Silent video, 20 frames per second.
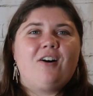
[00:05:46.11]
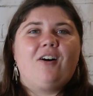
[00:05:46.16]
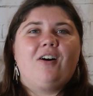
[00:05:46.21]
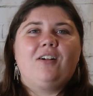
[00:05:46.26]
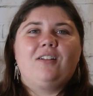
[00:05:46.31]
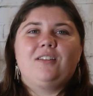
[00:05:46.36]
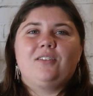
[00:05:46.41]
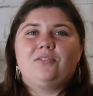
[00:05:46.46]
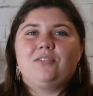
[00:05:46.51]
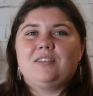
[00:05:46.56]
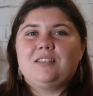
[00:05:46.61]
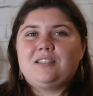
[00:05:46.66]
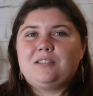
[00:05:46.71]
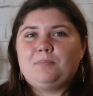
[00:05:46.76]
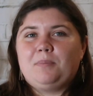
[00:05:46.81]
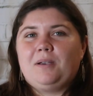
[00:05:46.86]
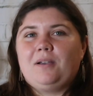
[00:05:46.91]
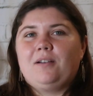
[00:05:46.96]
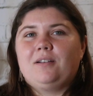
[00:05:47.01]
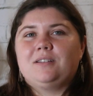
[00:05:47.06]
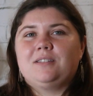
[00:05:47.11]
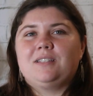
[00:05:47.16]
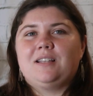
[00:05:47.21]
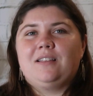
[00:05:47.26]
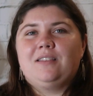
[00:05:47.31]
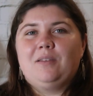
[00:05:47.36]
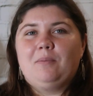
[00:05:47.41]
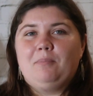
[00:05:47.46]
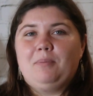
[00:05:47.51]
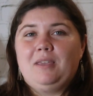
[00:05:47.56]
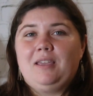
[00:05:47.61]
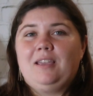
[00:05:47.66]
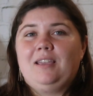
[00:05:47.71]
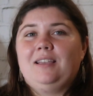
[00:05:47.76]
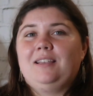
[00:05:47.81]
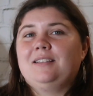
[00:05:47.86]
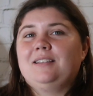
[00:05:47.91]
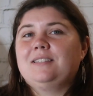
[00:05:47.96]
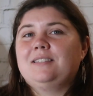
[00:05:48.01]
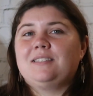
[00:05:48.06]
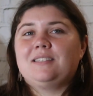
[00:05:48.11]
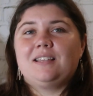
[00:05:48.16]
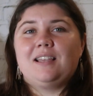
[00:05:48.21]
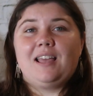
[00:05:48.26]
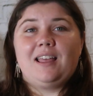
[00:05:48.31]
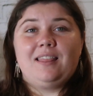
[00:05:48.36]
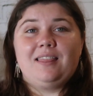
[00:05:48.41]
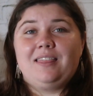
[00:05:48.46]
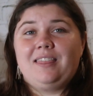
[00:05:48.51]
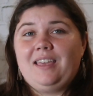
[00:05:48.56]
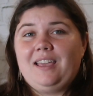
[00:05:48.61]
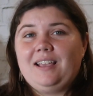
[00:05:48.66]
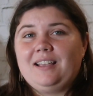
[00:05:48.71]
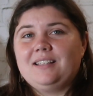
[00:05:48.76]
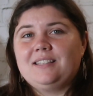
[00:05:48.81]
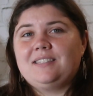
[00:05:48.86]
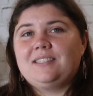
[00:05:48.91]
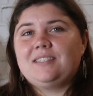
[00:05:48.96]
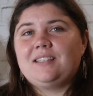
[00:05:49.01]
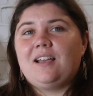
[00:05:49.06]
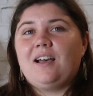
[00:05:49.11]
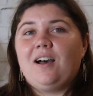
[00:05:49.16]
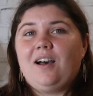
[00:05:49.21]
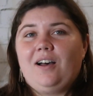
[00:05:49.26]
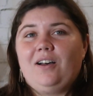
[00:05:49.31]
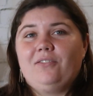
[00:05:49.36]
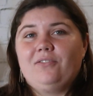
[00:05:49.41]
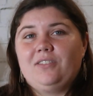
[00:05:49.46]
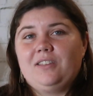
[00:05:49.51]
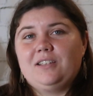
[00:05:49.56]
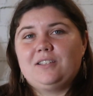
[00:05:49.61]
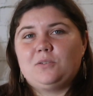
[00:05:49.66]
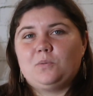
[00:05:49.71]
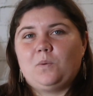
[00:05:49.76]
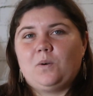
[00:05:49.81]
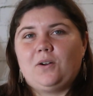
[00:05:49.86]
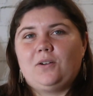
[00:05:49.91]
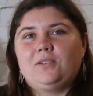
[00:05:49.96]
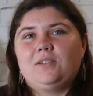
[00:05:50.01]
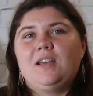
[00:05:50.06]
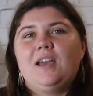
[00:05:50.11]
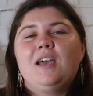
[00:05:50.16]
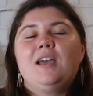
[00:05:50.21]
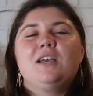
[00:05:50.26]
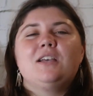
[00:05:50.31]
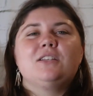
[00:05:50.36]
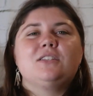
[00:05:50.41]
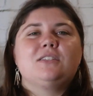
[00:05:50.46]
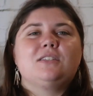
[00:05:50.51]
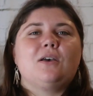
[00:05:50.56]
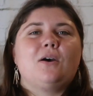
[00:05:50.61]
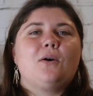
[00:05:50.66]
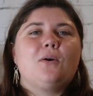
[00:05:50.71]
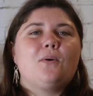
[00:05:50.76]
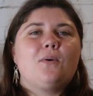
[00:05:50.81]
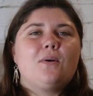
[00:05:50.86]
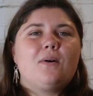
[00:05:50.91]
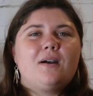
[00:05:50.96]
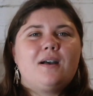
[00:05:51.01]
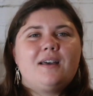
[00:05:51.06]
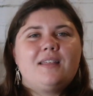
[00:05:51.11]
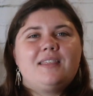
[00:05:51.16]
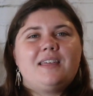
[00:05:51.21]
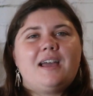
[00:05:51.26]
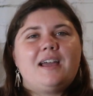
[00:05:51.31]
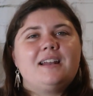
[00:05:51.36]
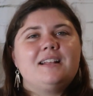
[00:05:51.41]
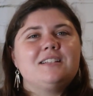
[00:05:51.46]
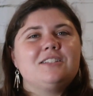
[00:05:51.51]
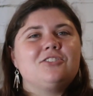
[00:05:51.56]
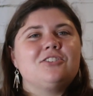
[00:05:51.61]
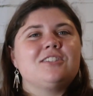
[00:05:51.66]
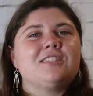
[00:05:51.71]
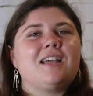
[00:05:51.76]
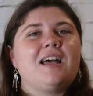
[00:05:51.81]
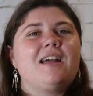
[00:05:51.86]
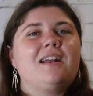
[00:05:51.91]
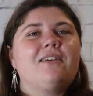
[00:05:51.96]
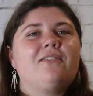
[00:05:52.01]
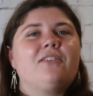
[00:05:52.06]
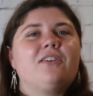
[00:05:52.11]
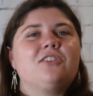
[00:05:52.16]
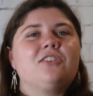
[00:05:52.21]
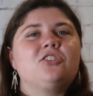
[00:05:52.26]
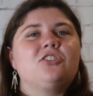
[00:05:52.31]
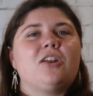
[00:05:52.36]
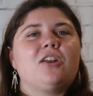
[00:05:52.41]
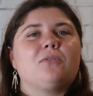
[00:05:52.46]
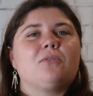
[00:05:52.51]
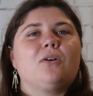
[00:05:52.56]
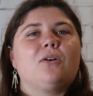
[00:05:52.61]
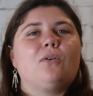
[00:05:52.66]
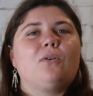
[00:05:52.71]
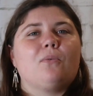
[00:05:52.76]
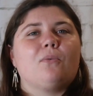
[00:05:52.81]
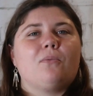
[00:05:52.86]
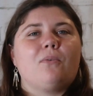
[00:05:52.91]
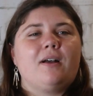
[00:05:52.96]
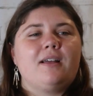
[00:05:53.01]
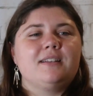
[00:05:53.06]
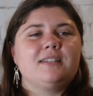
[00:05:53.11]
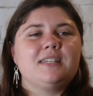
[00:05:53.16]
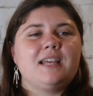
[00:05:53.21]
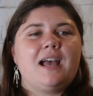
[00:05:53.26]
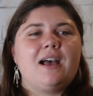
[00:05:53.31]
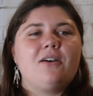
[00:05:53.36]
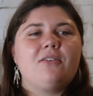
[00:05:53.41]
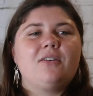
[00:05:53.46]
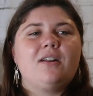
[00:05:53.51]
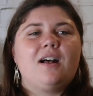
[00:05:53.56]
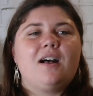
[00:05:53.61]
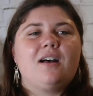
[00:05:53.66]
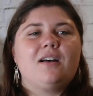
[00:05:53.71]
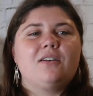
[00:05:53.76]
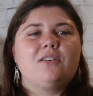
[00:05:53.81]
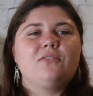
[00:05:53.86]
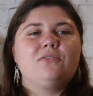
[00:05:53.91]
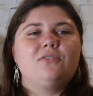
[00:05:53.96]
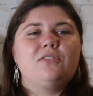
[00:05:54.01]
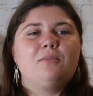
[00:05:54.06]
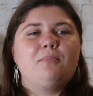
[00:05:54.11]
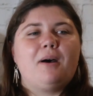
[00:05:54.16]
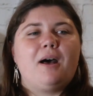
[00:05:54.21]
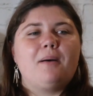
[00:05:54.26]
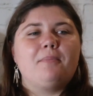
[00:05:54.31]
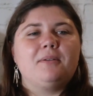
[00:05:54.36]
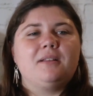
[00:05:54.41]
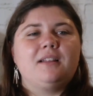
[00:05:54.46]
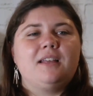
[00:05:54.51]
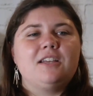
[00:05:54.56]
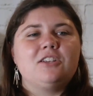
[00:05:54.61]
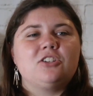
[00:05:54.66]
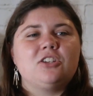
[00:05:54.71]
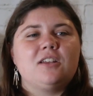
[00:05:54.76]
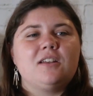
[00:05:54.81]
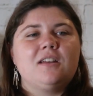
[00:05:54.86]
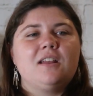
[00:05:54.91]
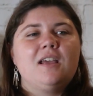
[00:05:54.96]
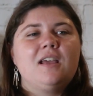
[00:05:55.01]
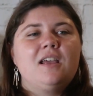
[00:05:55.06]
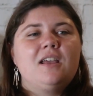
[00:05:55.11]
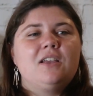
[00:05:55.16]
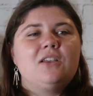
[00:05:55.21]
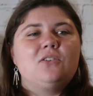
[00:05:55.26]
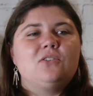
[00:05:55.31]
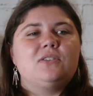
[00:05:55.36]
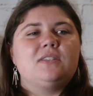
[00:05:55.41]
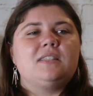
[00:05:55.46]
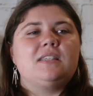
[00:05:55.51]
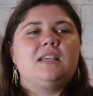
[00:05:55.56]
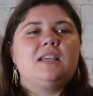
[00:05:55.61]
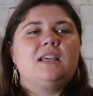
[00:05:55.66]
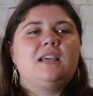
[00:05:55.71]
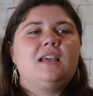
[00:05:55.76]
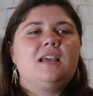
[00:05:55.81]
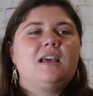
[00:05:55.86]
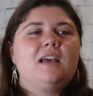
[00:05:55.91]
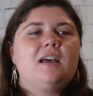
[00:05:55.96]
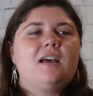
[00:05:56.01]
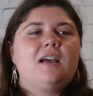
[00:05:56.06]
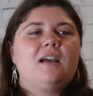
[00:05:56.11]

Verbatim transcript: all of the spirits and the beings and things of this world. So, that is just kind of a general rundown of the population. You see